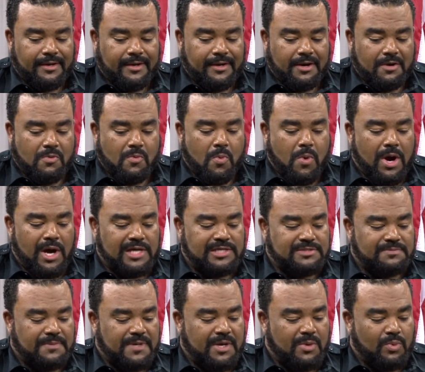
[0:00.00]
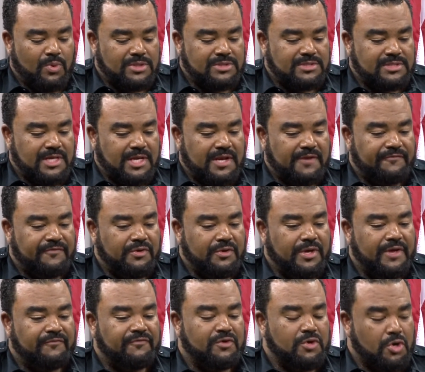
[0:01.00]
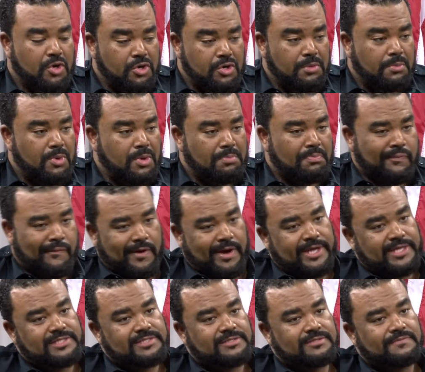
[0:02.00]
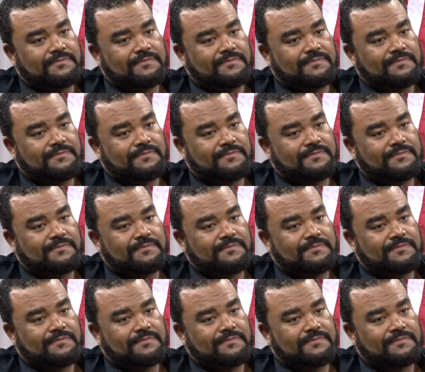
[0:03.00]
a wise man once said, if you earn them on price,